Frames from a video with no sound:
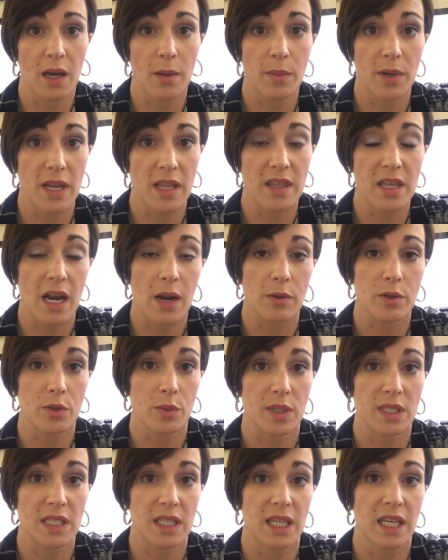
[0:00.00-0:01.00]
company that I was
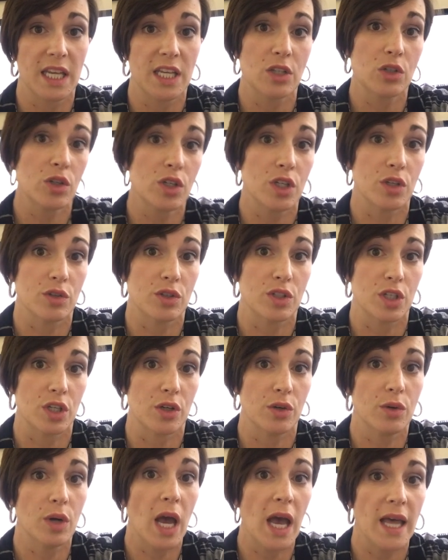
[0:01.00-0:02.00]
recently introduced
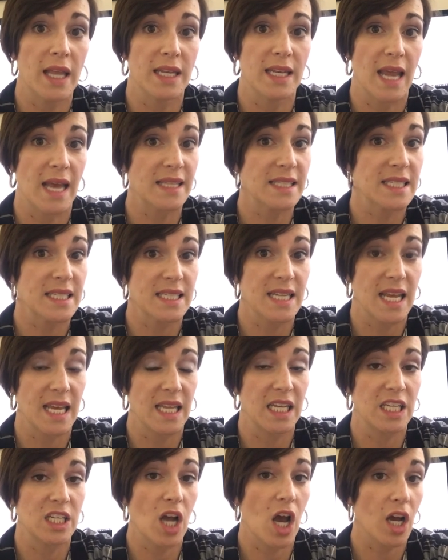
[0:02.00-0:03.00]
to,
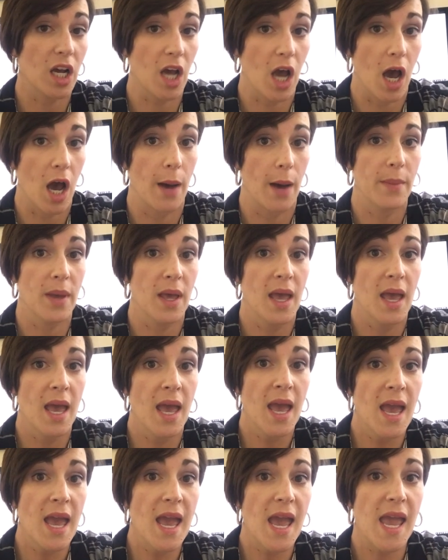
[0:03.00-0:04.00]
netnanny.com.
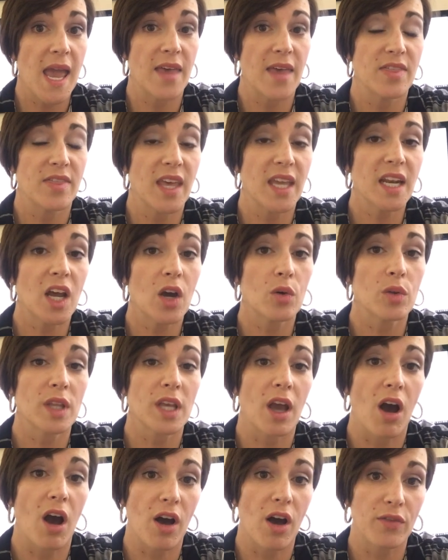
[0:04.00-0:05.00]
And they not
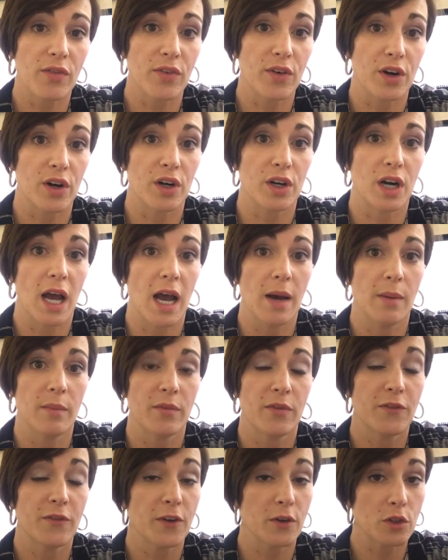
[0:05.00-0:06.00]
only offer um,
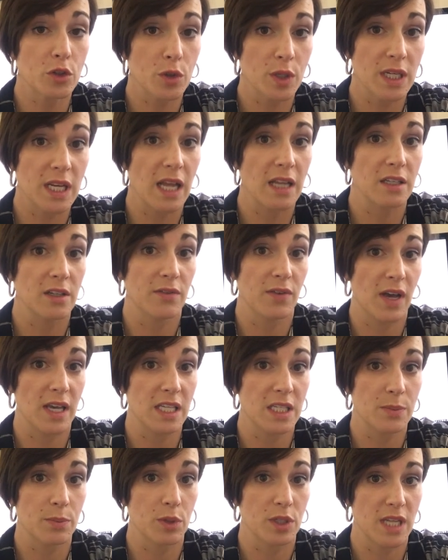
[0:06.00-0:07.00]
filtering and
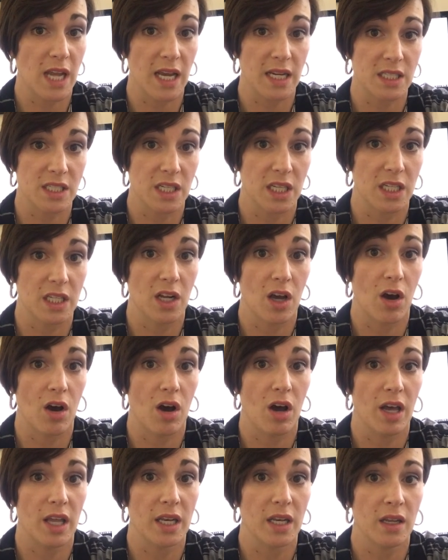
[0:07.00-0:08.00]
device protection
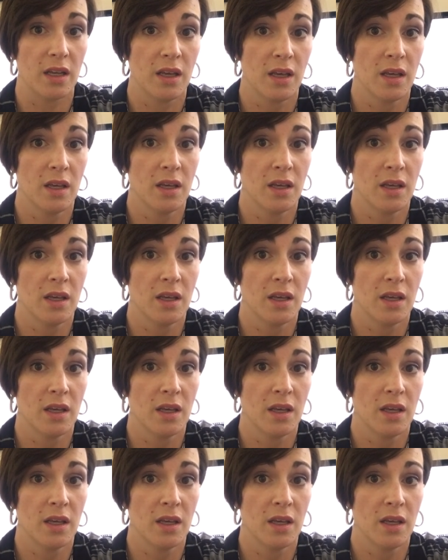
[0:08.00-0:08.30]
on